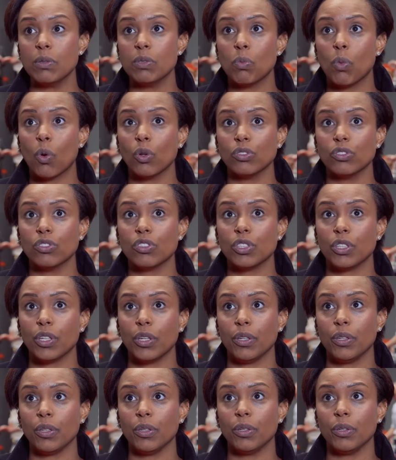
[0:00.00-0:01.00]
want
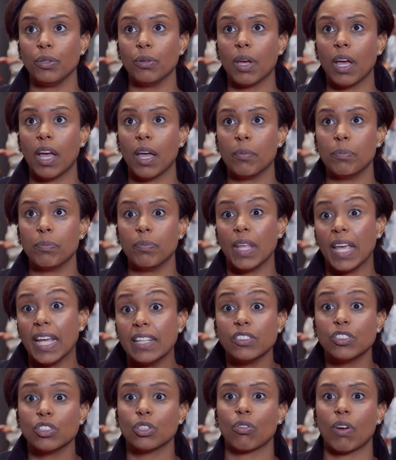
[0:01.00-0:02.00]
to
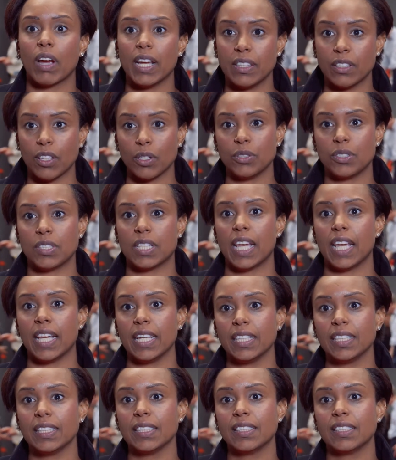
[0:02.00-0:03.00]
integrate those
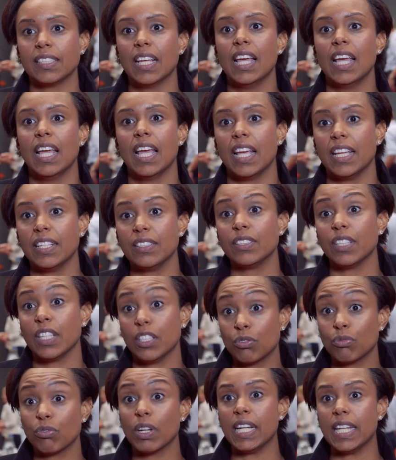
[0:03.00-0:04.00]
things
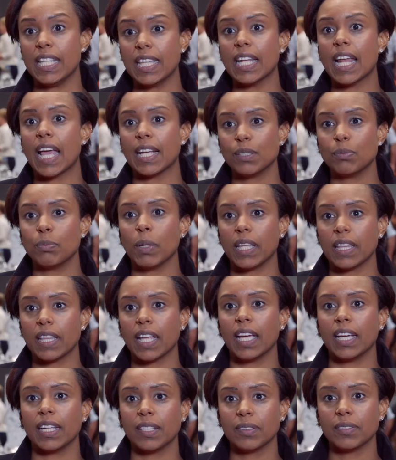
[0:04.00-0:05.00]
is really the next big
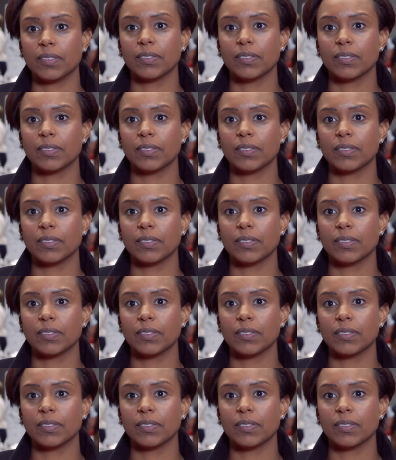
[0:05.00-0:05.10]
thing.